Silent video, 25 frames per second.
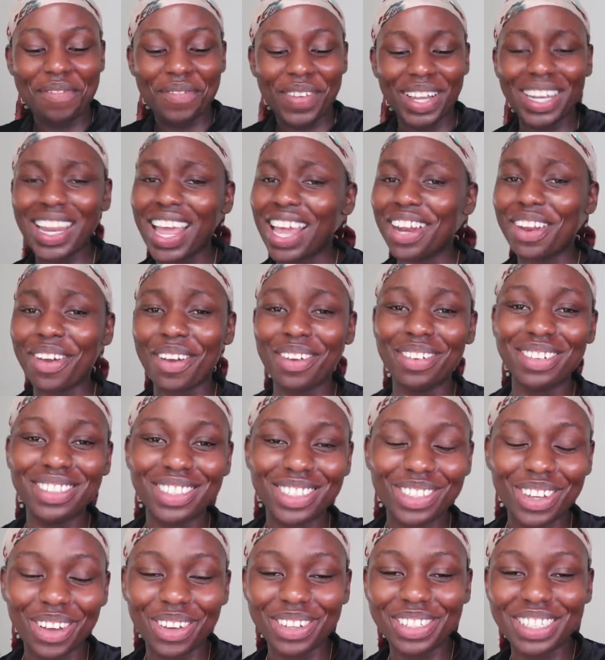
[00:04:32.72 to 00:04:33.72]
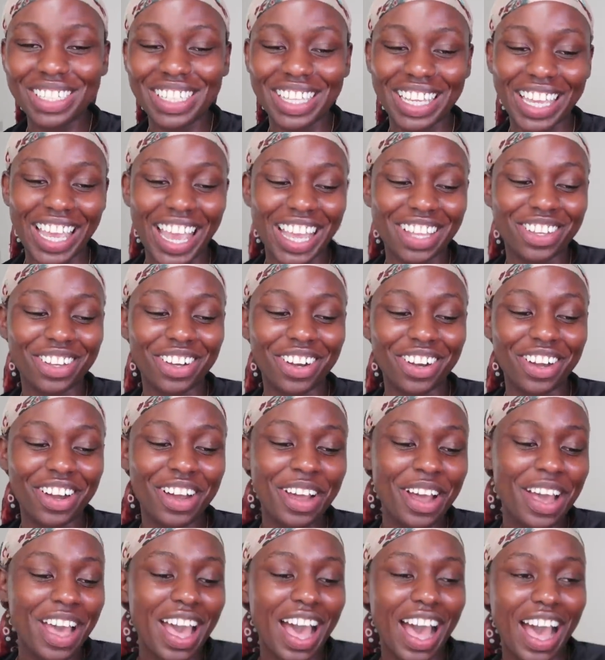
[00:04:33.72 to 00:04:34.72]
My dad owns goats in Kenya.
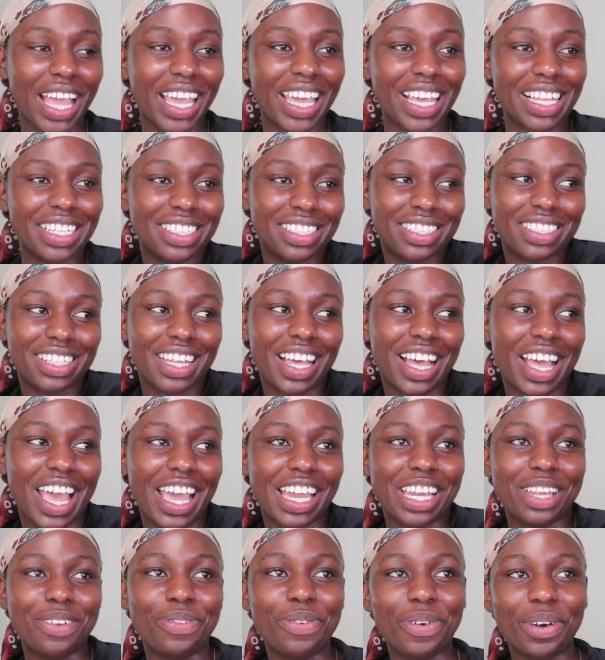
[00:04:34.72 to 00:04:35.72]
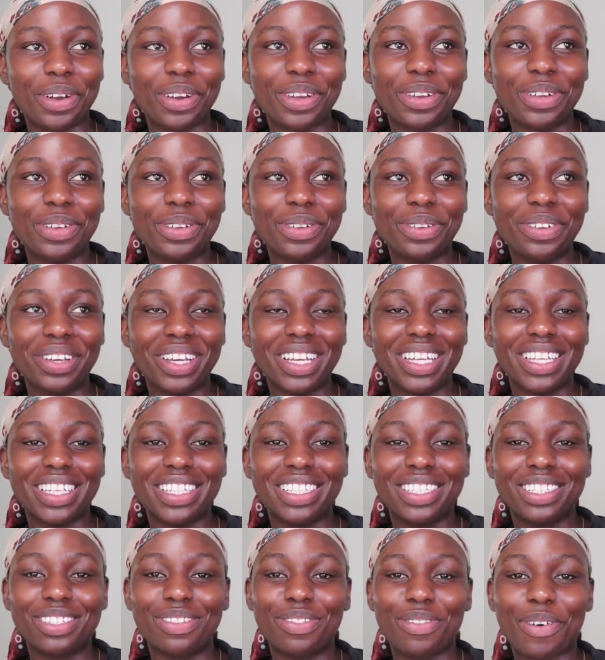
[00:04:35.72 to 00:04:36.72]
I guess anyone who
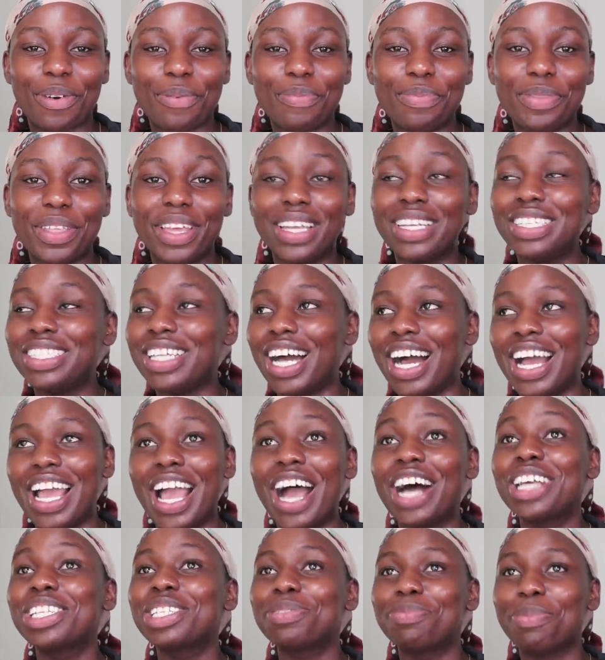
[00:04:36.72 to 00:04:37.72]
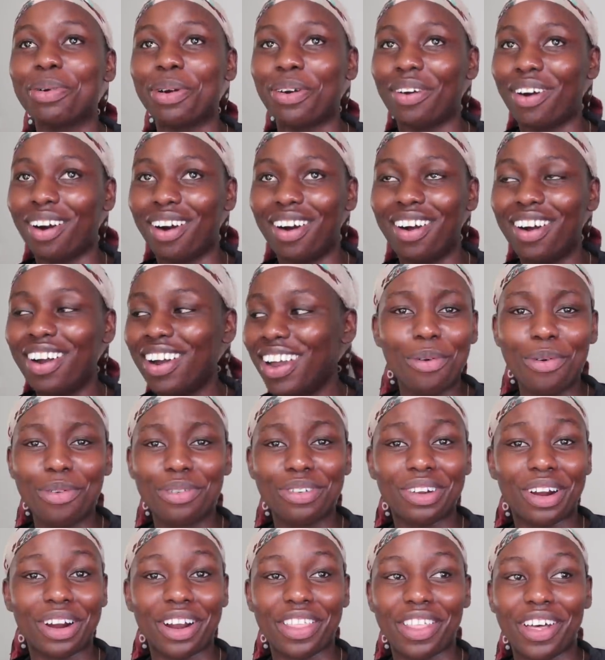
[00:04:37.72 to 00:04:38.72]
is from the diaspora, or
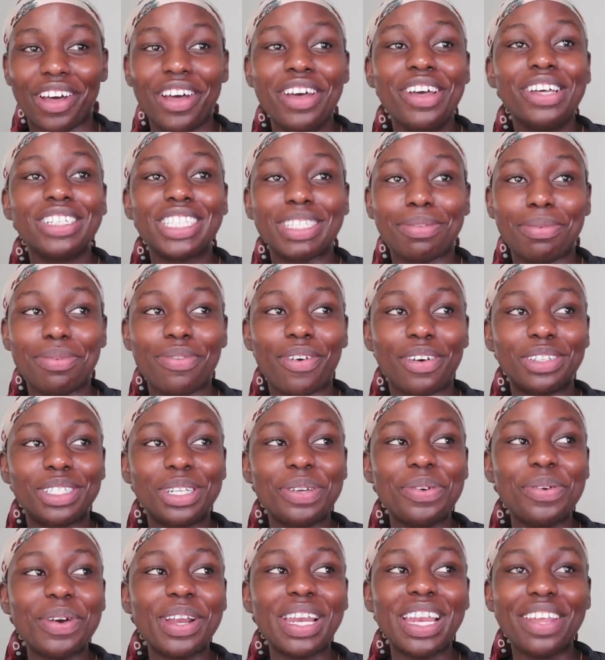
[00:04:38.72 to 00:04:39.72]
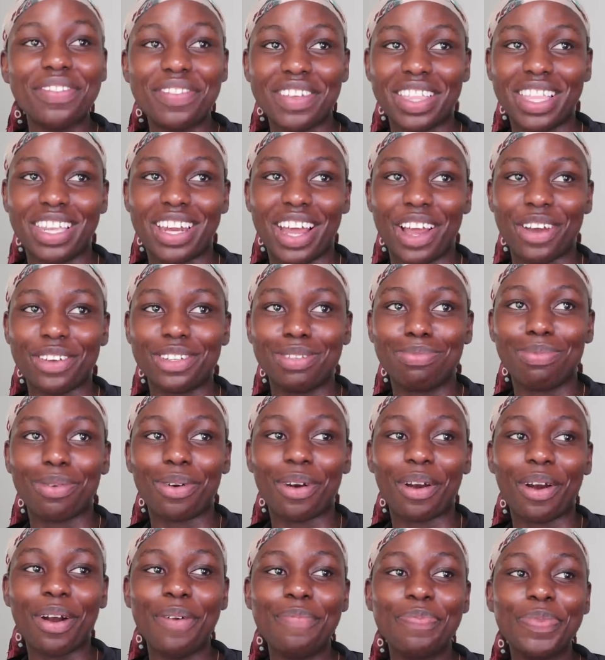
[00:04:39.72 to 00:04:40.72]
rather some of us who are living in the
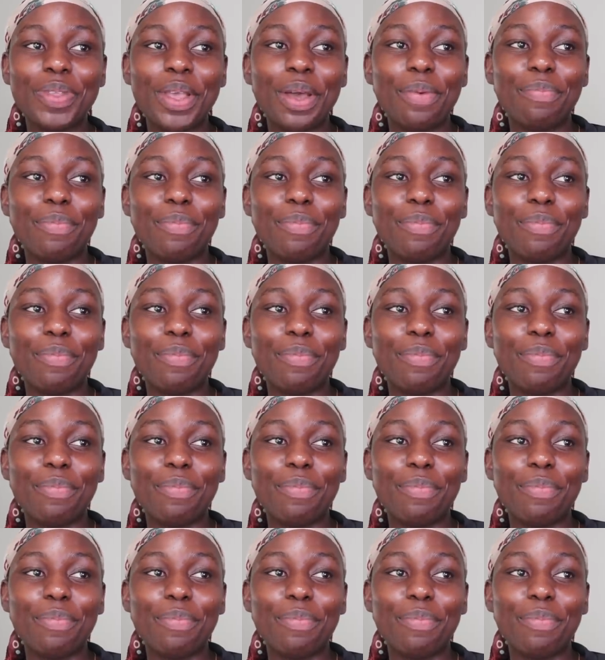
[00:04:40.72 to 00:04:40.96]
diaspora,